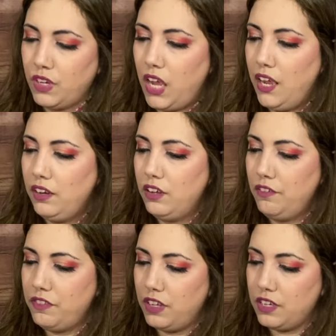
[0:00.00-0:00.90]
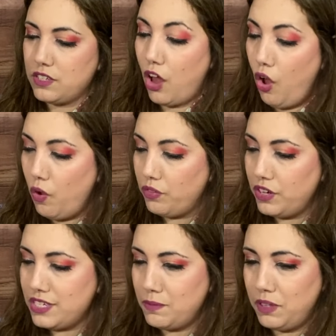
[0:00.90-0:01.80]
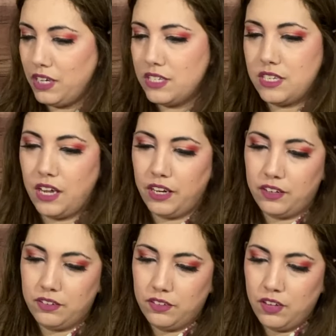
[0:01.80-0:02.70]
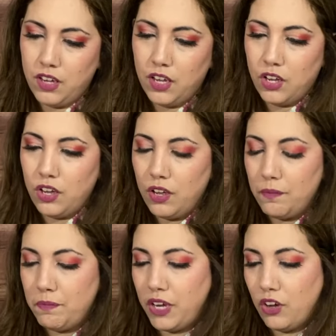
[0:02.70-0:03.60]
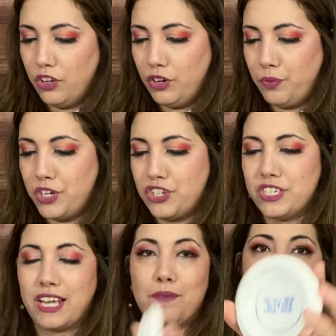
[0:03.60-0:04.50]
I love this. Oh, there's something inside. May all your wishes come